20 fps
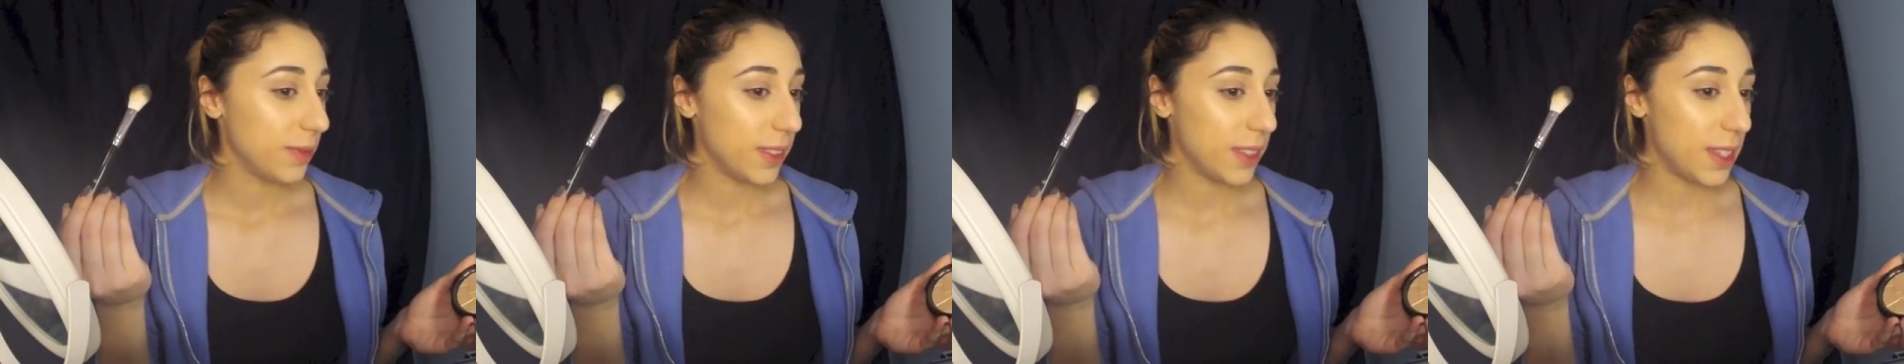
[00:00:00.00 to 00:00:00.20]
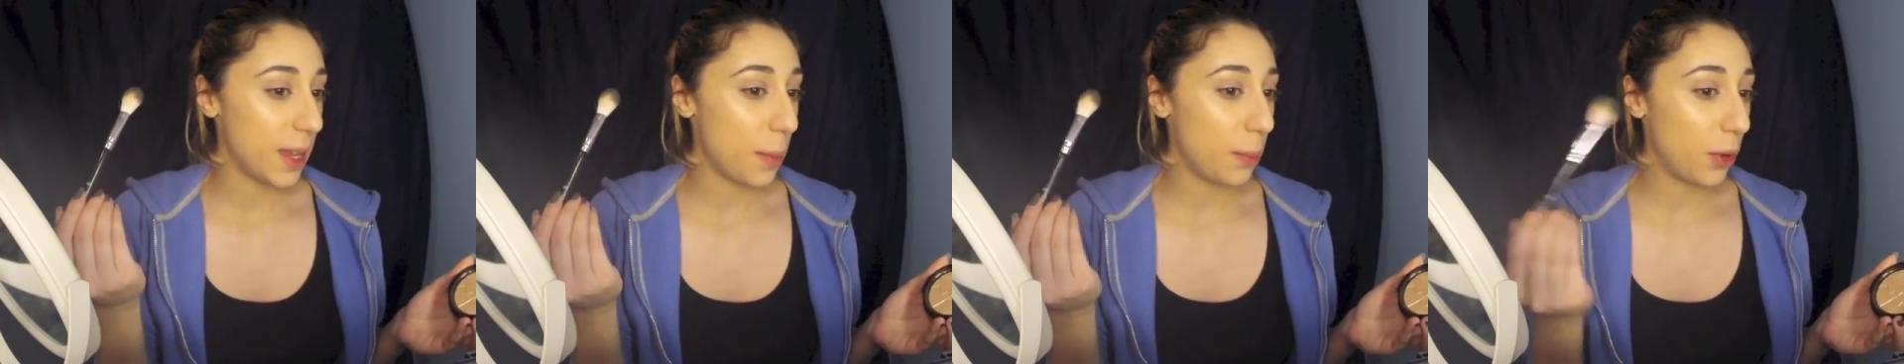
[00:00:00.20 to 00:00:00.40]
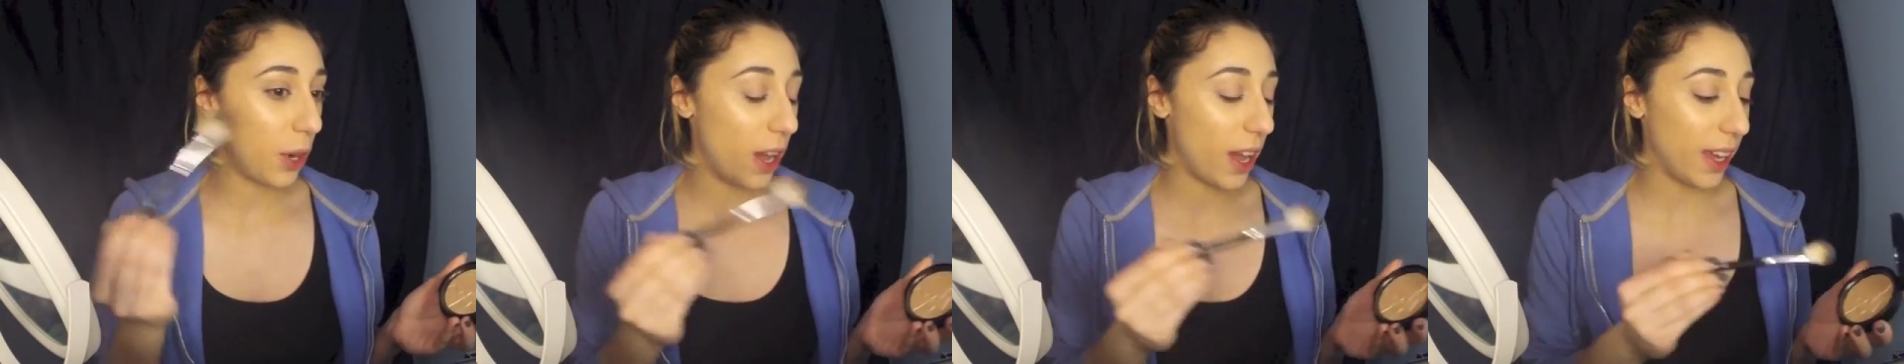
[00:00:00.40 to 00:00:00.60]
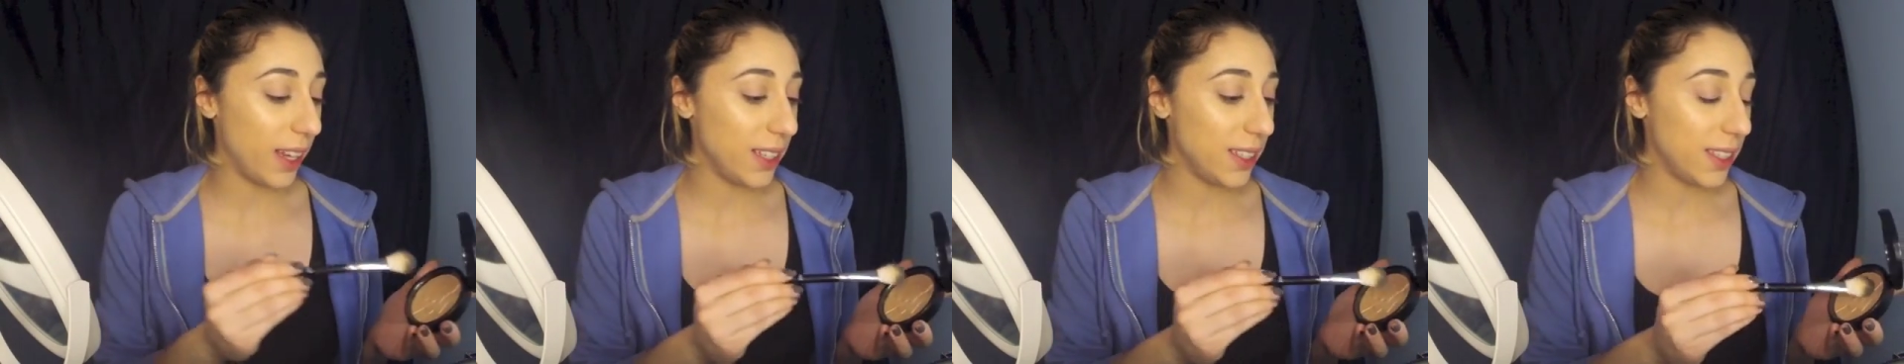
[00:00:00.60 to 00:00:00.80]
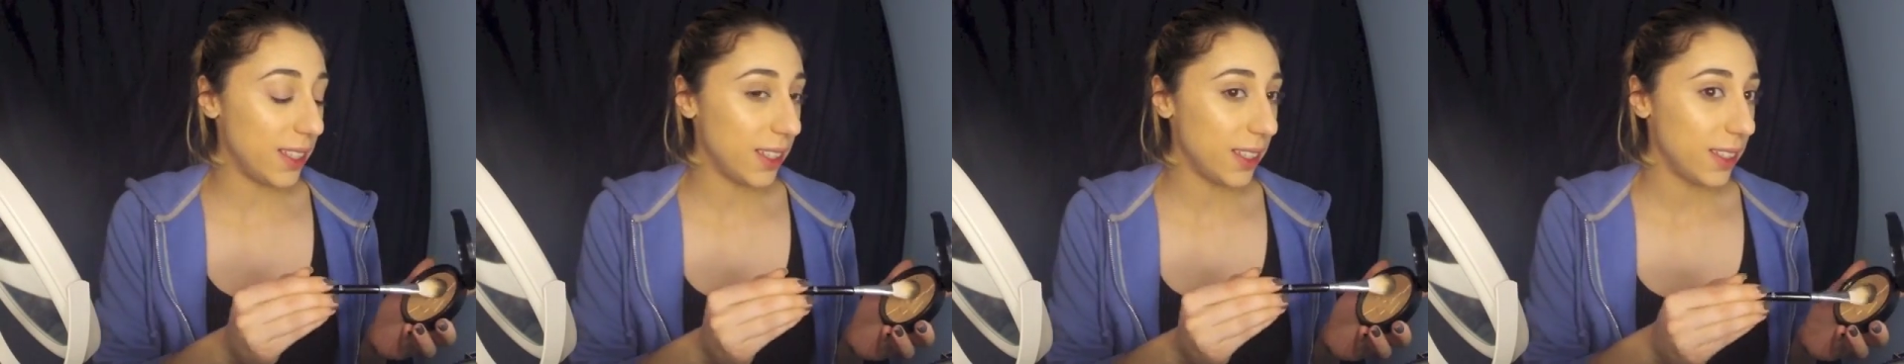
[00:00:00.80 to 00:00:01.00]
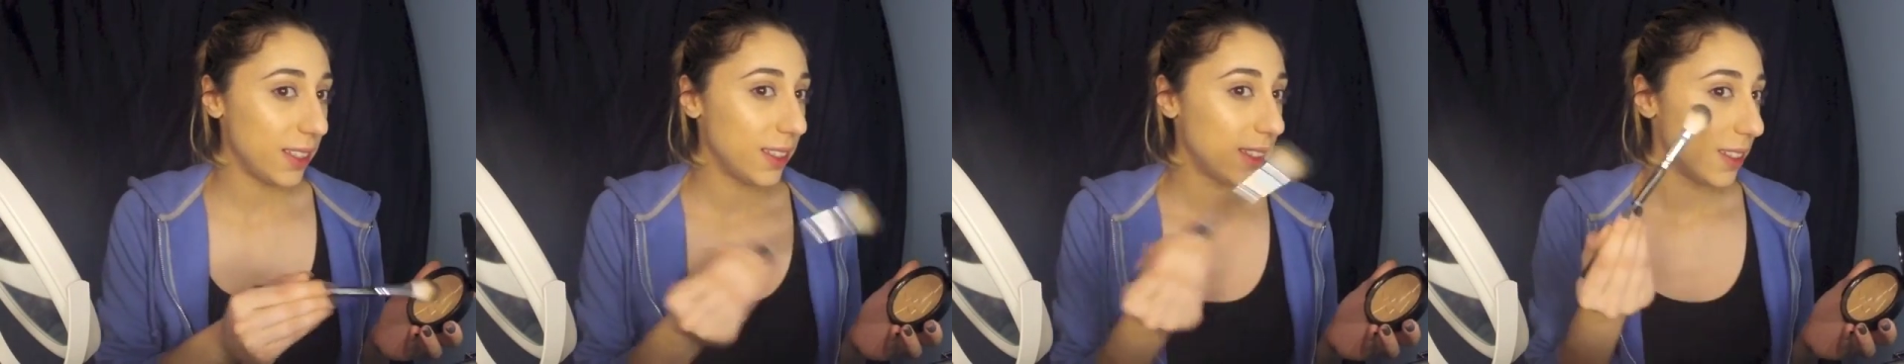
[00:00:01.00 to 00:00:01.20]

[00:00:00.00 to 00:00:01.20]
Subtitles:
Is that bright?